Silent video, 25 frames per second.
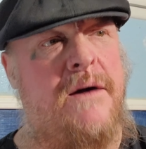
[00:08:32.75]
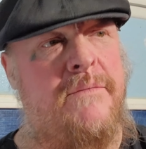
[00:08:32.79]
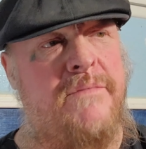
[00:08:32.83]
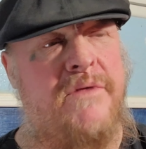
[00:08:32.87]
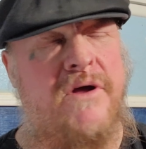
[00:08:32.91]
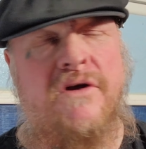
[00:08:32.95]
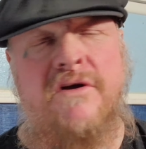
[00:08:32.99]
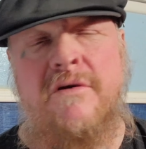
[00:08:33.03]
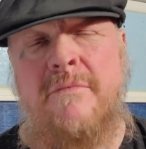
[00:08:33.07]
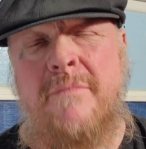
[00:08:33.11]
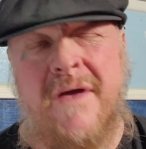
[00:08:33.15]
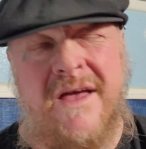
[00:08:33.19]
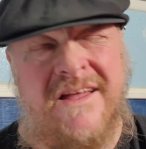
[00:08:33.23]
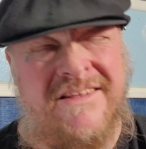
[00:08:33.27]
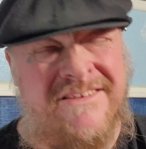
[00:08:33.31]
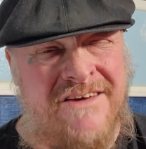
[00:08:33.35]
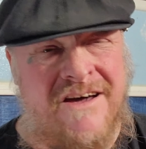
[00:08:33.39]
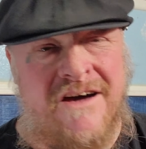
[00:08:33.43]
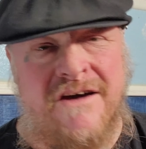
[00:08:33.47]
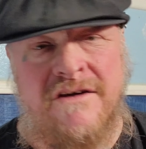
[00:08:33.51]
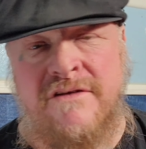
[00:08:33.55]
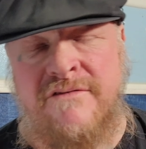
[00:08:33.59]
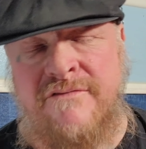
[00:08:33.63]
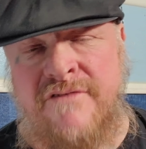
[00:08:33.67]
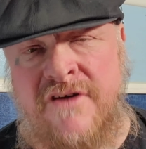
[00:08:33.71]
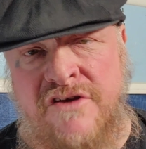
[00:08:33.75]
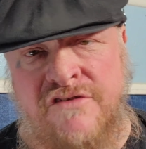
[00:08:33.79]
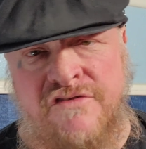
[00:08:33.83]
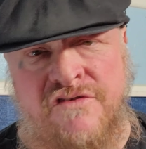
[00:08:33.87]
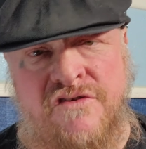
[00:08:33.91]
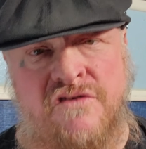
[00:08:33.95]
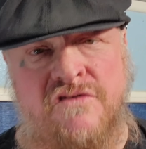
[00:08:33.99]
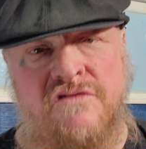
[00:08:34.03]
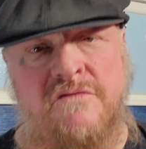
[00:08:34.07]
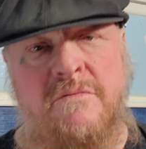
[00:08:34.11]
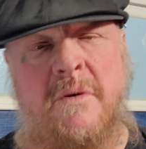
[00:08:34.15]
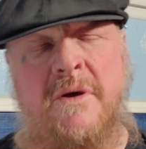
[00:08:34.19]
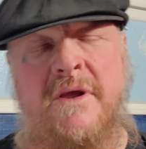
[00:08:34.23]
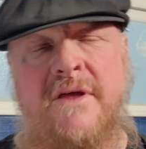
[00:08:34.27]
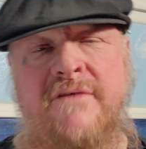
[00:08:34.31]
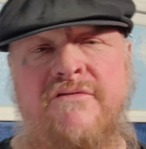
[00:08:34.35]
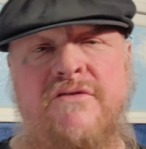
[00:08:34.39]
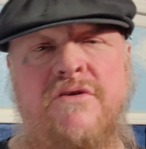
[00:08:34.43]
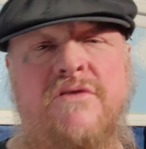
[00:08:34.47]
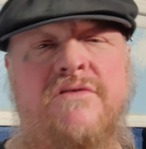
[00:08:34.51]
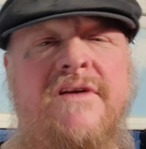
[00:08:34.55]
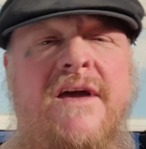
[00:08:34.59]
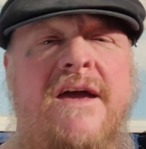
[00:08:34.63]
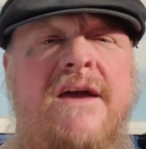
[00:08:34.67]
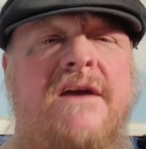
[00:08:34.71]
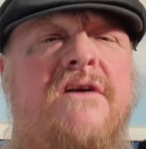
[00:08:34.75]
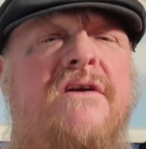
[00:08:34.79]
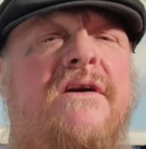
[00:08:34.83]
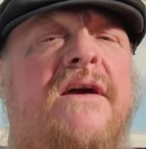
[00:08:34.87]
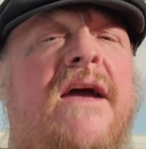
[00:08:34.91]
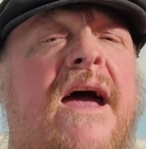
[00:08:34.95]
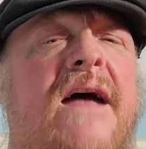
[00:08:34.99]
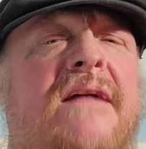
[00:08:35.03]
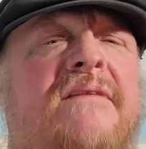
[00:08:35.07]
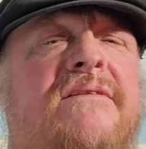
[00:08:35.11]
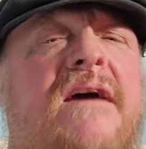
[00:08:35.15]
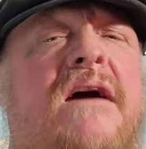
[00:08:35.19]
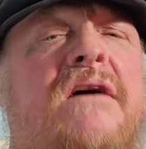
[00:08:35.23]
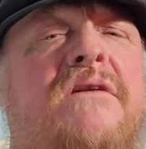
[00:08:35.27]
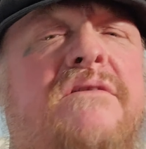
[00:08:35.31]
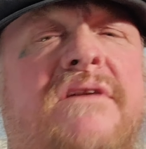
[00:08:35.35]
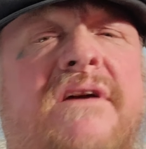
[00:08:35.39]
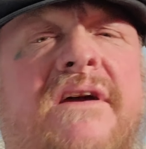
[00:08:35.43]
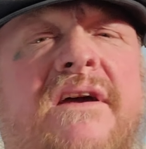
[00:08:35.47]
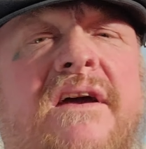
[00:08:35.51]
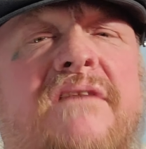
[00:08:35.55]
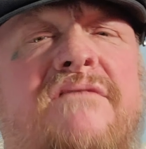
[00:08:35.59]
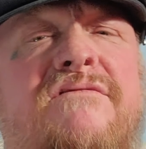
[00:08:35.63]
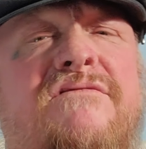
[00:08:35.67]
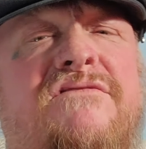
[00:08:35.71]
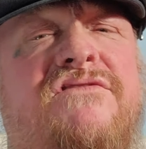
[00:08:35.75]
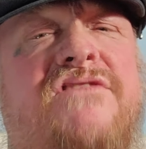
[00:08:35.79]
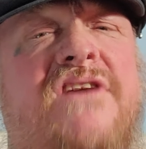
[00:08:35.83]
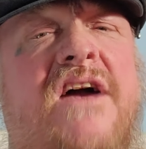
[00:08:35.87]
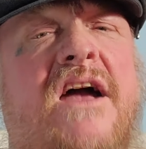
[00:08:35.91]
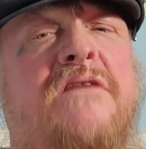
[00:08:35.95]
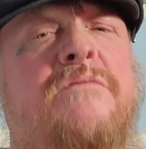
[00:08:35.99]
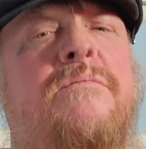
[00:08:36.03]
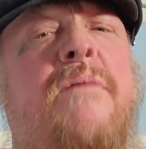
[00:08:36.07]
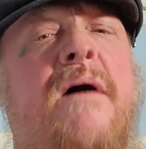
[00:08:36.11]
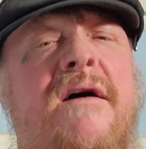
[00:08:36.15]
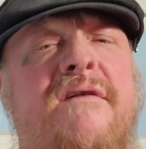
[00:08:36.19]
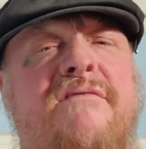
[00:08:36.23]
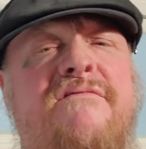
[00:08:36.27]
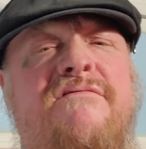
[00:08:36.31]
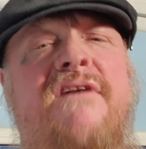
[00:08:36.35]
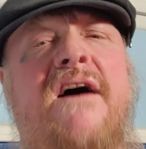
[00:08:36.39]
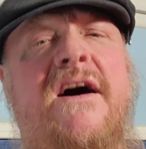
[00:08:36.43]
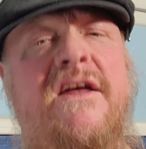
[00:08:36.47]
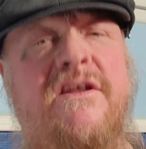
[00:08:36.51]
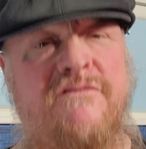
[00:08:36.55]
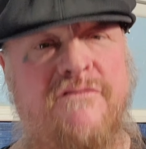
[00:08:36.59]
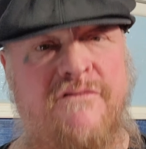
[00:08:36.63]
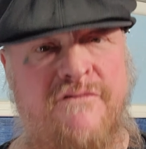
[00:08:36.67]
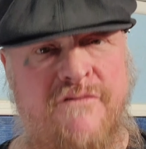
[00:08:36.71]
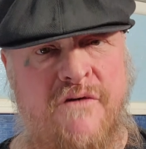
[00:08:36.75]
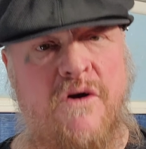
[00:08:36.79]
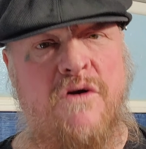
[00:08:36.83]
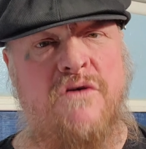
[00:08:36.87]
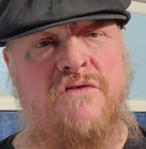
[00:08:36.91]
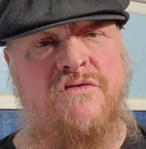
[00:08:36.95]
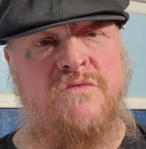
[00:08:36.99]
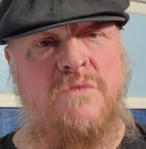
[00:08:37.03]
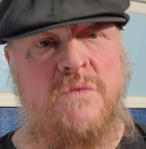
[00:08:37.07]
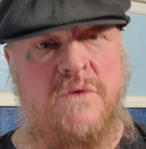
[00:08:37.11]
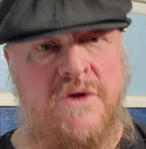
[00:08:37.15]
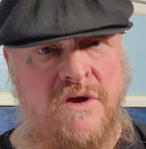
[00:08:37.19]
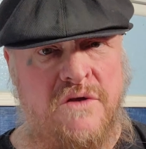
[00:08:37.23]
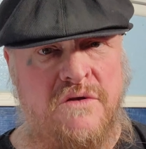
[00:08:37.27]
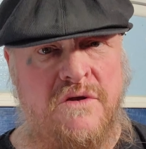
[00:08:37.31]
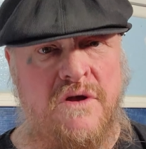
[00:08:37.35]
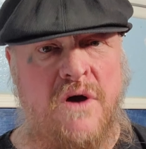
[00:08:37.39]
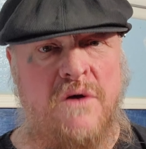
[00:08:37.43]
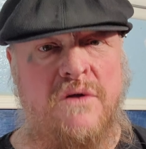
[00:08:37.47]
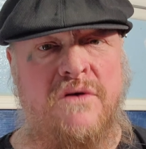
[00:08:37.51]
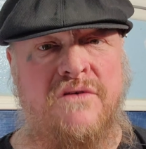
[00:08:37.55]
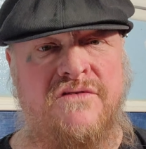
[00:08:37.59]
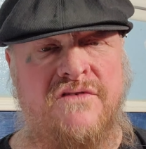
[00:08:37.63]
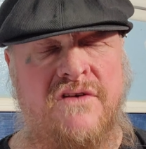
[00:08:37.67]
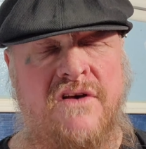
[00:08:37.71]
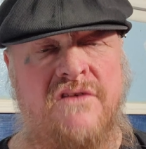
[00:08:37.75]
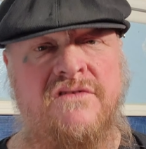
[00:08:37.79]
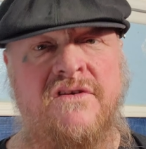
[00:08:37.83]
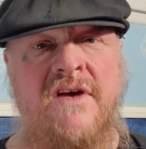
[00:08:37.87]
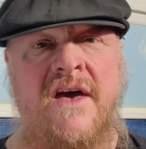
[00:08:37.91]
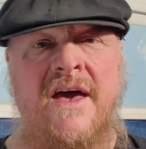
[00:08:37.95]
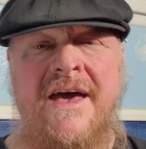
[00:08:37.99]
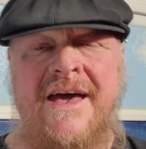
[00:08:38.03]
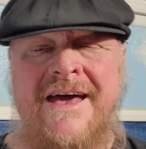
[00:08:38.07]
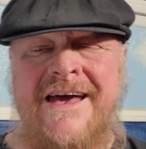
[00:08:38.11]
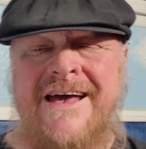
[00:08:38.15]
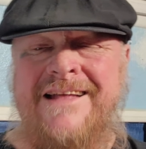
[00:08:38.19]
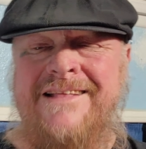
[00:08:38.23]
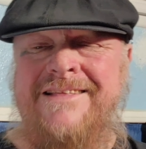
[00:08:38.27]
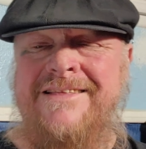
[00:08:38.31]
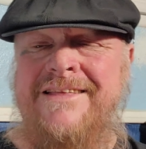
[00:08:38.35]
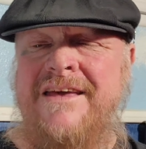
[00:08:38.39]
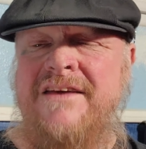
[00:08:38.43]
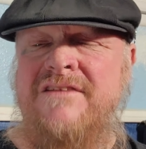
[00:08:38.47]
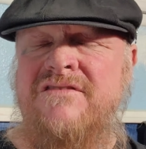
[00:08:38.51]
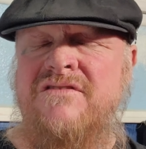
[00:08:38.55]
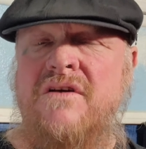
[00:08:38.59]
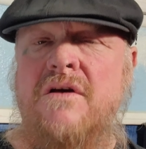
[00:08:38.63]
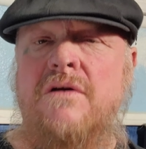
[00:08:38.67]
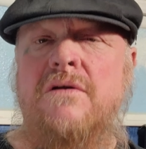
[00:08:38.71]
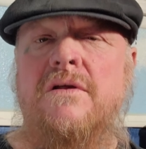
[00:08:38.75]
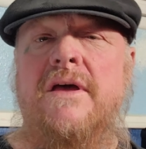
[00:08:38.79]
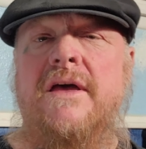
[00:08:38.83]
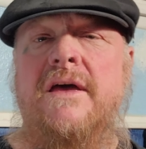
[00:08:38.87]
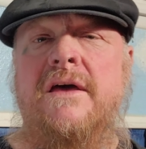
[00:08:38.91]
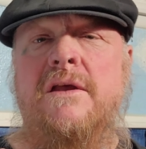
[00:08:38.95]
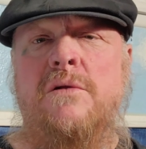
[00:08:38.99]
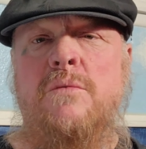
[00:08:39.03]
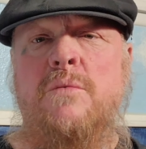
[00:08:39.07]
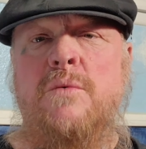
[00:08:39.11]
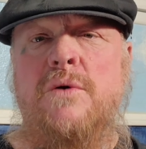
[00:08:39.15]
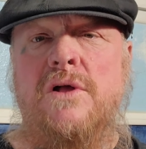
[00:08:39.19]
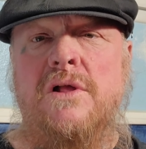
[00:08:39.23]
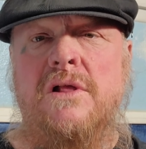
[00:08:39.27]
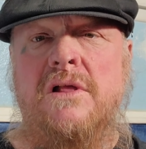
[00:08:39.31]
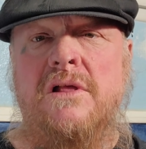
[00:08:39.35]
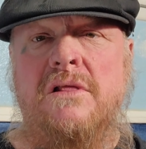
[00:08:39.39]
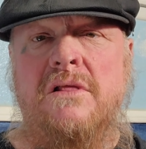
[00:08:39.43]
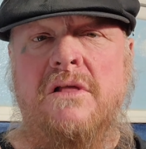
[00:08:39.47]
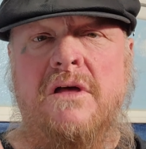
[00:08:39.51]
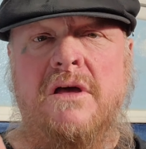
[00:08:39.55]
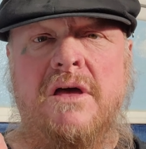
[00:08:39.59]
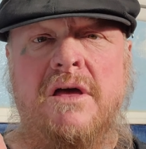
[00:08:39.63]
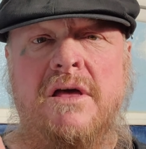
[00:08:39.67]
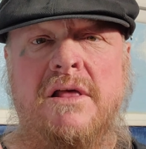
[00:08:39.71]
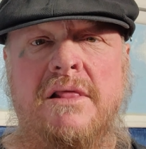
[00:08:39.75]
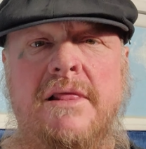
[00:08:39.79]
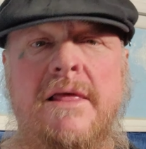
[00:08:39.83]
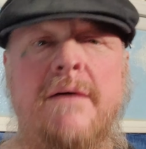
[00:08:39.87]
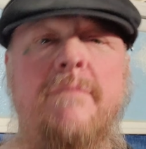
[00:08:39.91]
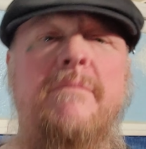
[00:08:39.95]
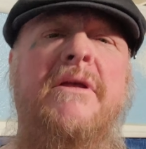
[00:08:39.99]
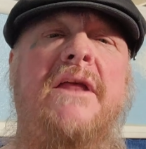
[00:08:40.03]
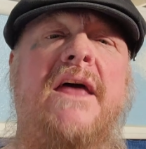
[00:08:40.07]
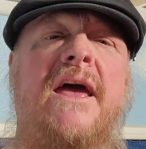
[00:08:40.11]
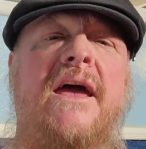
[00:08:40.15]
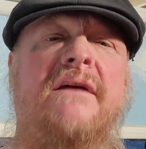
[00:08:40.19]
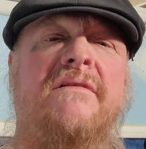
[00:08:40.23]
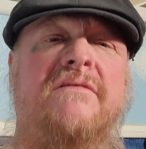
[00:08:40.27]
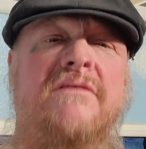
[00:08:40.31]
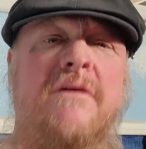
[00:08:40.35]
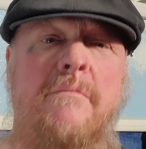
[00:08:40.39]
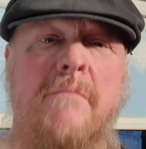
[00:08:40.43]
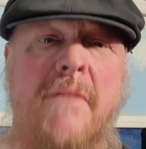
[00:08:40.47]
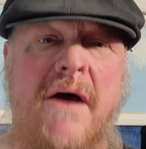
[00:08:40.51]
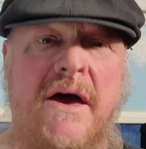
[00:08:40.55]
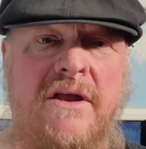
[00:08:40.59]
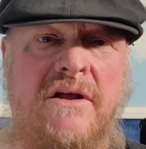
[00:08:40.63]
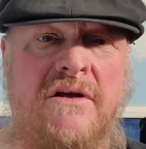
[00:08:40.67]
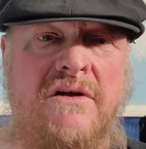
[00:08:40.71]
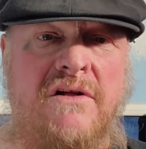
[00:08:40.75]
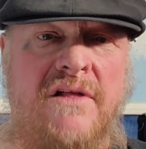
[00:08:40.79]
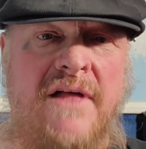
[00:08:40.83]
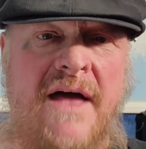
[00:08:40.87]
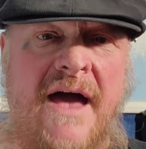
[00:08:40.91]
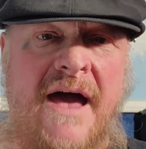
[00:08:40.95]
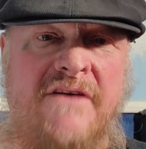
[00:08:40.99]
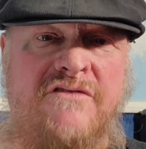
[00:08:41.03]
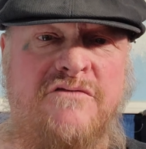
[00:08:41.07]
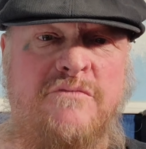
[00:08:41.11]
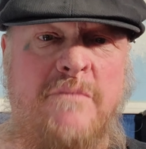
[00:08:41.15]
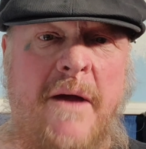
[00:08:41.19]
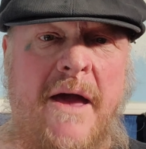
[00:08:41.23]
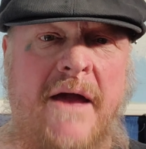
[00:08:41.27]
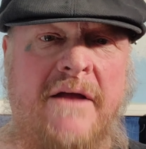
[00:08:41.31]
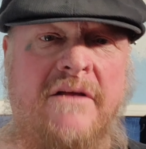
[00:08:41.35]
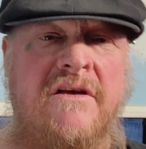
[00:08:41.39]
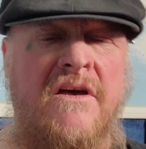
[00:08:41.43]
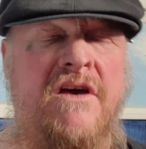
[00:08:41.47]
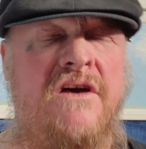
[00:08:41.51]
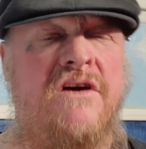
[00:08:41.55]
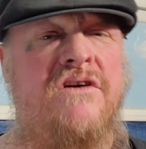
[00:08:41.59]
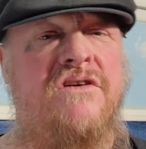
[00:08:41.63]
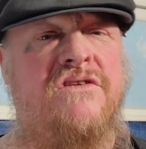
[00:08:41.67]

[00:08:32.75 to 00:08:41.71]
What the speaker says: There could be a ton of issues, but if you take your cat down to get checked by a vet at first when you notice this, at least it will eliminate the medical aspect.